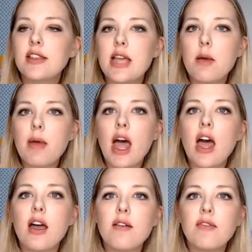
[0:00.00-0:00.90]
some
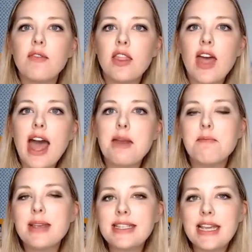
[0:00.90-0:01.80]
of that
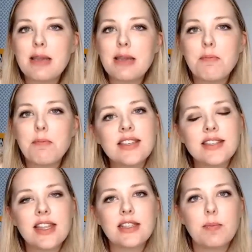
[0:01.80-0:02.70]
missing
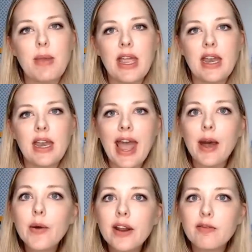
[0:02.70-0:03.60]
piece that's been
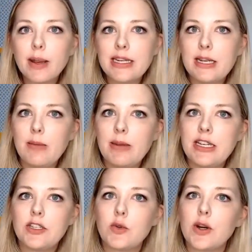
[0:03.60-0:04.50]
out of my TPT
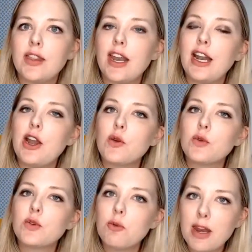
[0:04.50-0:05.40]
store that I know
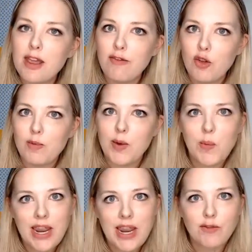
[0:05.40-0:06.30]
so many of you have been
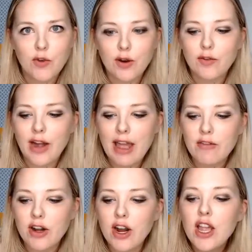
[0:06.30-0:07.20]
waiting for
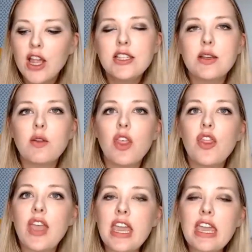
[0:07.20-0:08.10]
forever. So
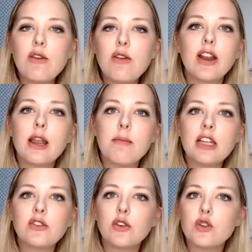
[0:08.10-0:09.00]
thank you very
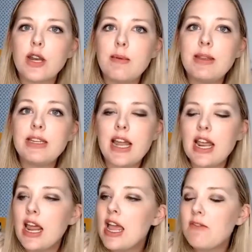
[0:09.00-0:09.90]
much for joining me
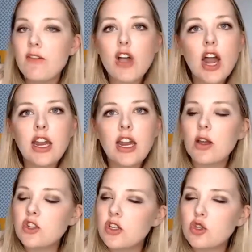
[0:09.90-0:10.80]
tonight. If you've got any
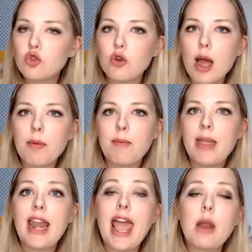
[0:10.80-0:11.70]
questions, drop them
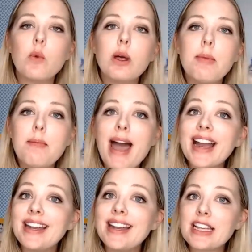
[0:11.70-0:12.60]
in, and we'll be
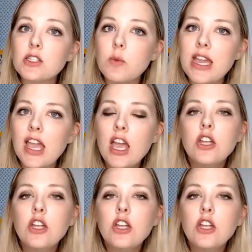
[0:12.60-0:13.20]
back next week